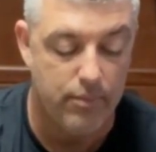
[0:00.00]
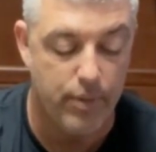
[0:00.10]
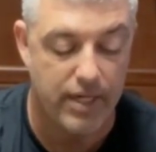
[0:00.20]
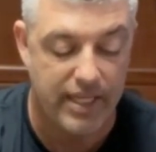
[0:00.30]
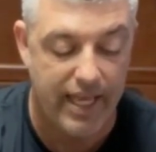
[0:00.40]

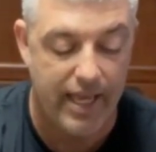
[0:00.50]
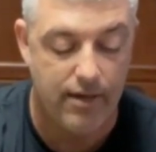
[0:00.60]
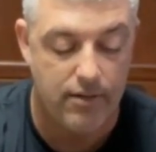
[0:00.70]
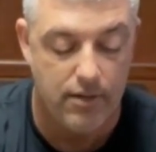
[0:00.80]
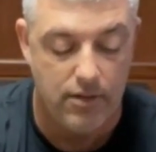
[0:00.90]
But
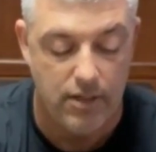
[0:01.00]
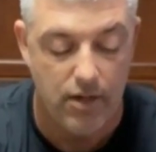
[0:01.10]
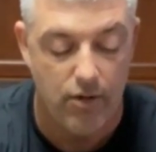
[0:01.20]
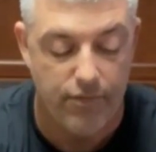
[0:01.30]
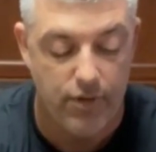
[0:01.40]
again, you
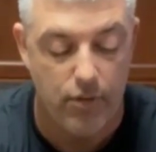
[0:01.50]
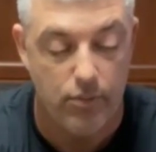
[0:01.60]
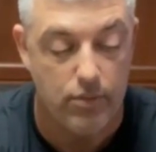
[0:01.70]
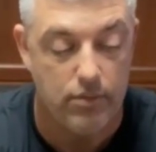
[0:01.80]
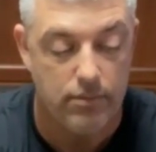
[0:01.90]
know, if
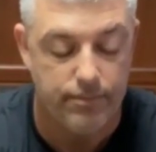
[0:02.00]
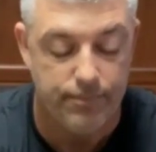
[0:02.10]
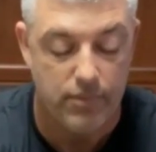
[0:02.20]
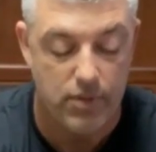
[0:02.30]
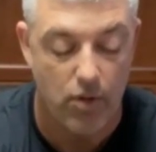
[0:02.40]
you
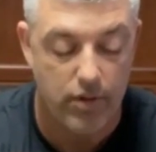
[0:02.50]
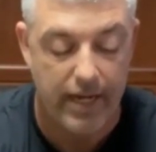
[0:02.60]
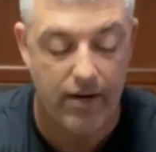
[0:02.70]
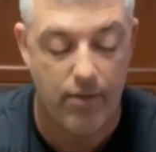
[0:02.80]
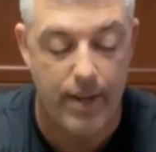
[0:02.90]
don't
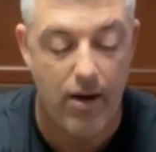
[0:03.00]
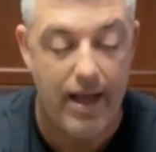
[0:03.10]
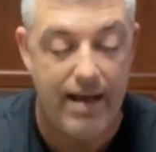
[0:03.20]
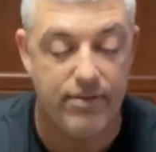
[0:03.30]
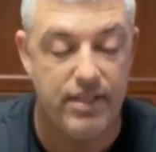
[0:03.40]
care about
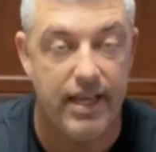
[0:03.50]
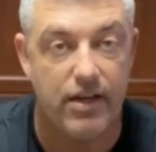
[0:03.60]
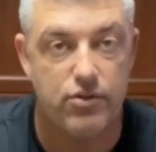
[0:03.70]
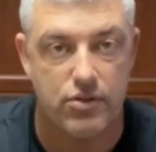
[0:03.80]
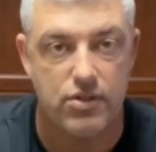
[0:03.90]
having the
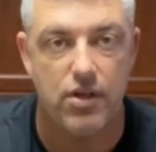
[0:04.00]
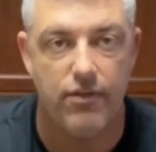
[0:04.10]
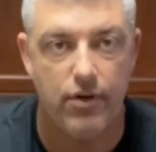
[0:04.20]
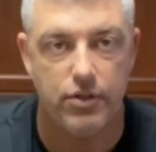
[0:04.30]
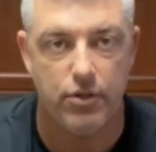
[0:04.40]
extra
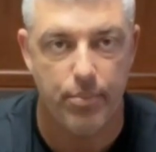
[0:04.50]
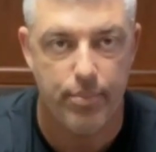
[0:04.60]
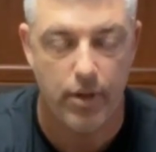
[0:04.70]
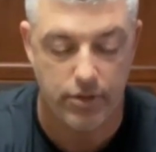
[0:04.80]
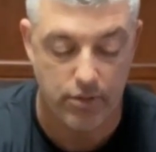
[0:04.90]
stuff on
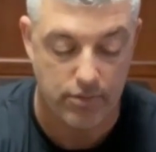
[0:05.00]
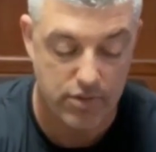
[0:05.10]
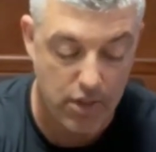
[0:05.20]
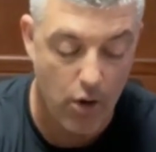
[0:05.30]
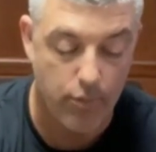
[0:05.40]
your
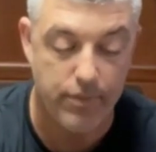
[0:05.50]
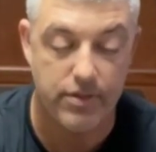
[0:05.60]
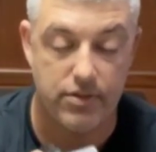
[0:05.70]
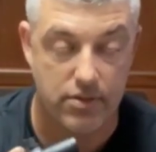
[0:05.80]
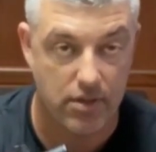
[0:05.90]
scope,
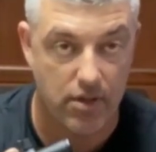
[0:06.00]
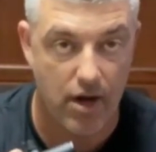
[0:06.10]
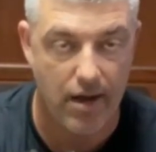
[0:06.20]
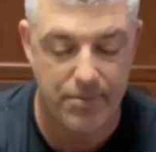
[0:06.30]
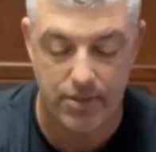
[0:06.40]
this is a good
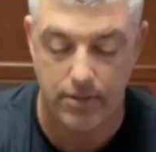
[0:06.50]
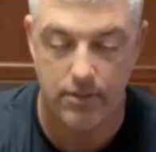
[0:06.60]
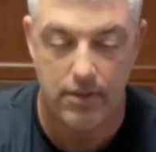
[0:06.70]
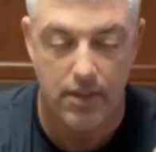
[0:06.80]
option.